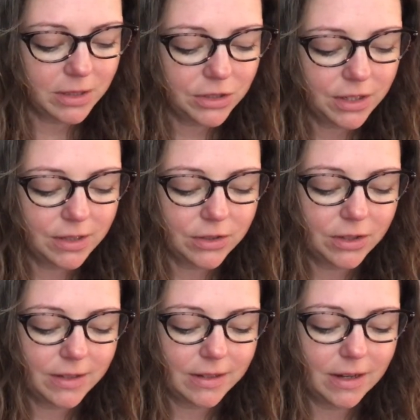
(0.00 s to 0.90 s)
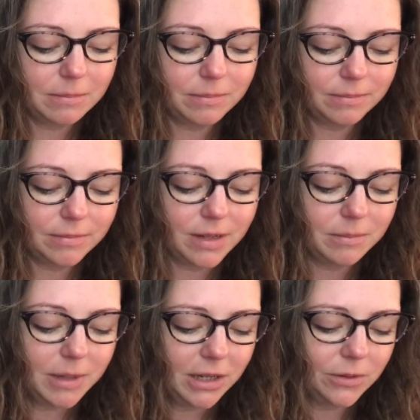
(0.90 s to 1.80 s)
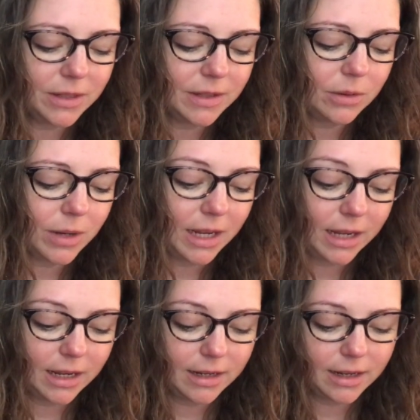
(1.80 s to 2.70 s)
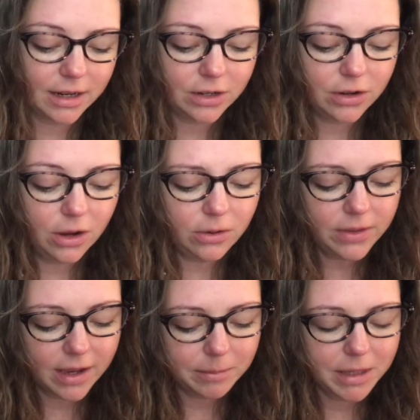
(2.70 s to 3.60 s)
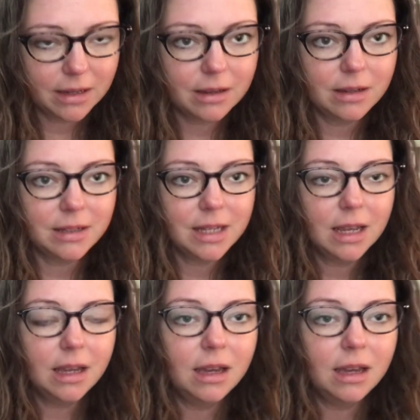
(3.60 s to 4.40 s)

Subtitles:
She's ambiguous in a way, and you know that because